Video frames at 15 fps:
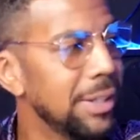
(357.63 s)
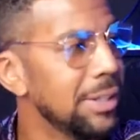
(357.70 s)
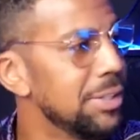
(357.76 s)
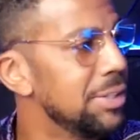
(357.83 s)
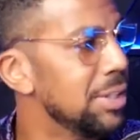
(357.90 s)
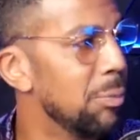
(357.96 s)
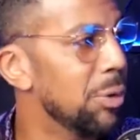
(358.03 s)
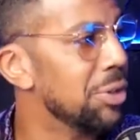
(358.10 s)

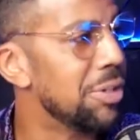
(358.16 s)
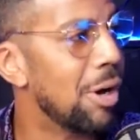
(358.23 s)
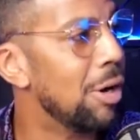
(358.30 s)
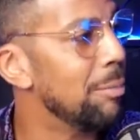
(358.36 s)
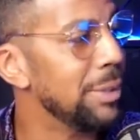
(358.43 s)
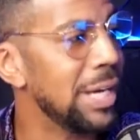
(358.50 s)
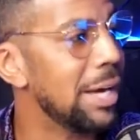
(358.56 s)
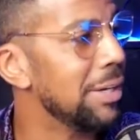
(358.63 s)
someone
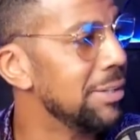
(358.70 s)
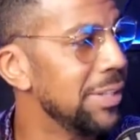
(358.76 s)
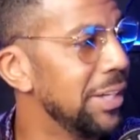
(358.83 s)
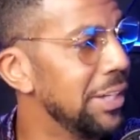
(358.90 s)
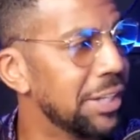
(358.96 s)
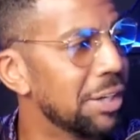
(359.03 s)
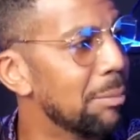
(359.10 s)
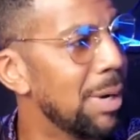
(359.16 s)
taught me how to take
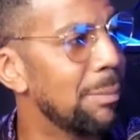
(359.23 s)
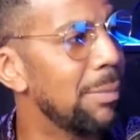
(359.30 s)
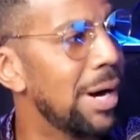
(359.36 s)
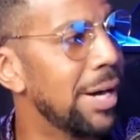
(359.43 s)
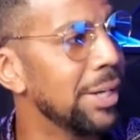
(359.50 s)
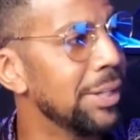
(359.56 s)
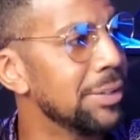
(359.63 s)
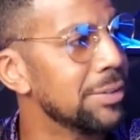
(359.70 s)
care of my body.